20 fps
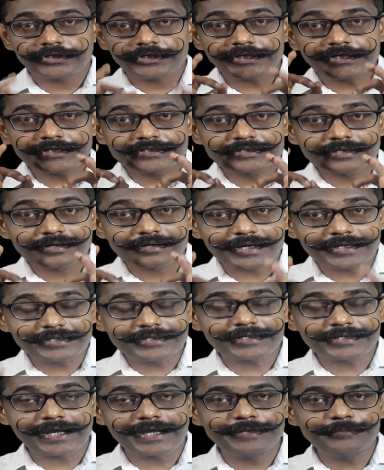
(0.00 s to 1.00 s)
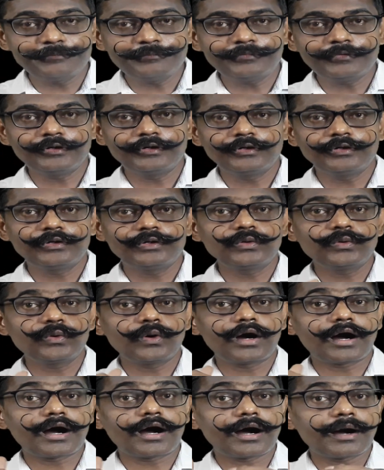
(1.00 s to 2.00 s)
It is the right time
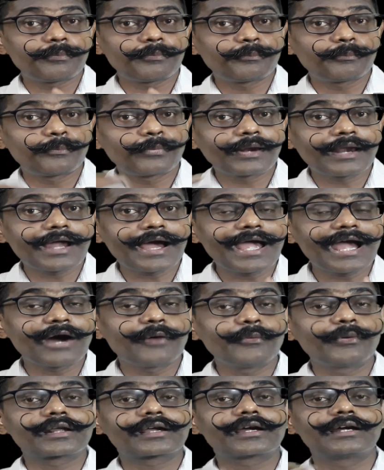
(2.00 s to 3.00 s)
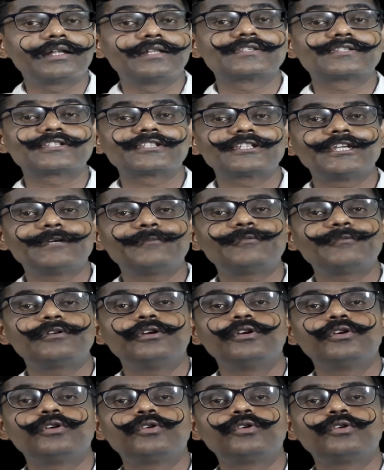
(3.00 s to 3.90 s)
to apply our concept